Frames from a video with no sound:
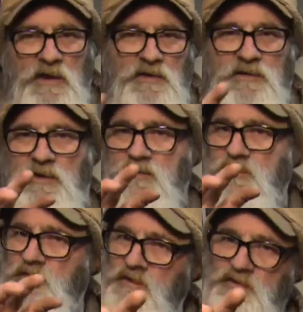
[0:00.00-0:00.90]

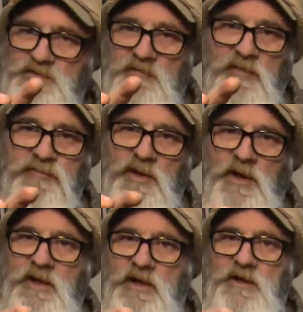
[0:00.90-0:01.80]
Just a little simple
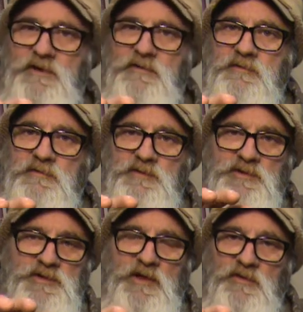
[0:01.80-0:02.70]
plug-in
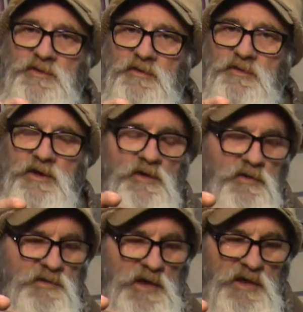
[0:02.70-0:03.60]
CO2. You know,
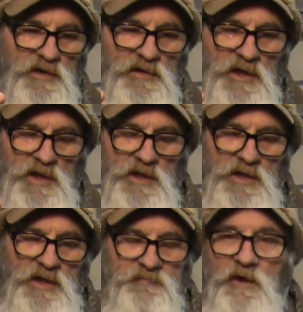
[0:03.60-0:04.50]

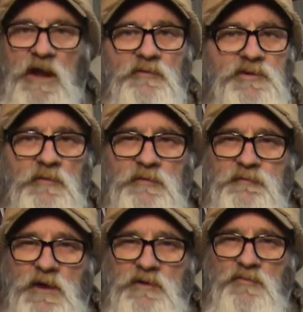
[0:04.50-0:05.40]
if you're having trouble
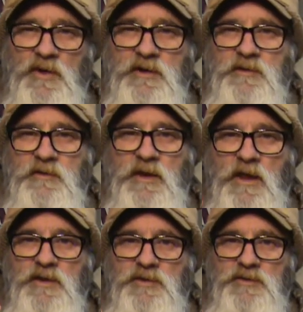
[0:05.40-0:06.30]
finding one,
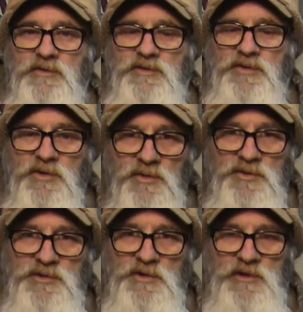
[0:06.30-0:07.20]

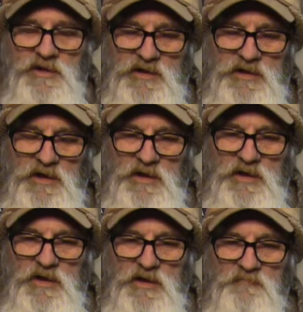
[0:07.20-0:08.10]
usually
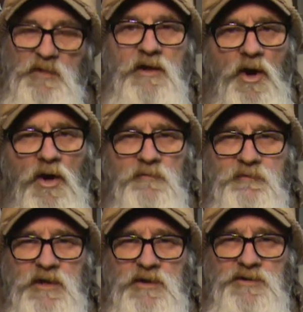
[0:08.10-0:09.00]
an
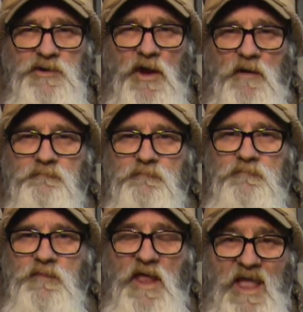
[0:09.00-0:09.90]
RV shop
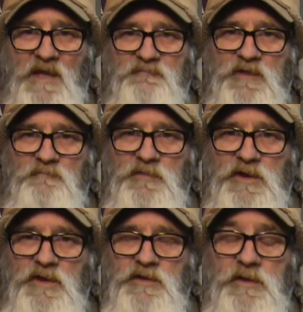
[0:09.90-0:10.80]
have them,
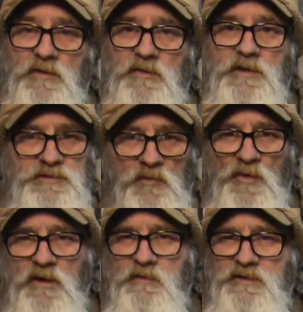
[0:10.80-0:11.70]
you know, because they
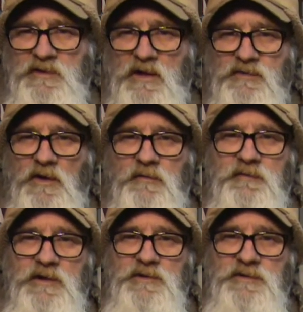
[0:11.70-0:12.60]
want them inside the
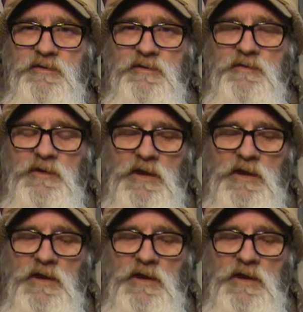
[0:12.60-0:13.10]
RVs too,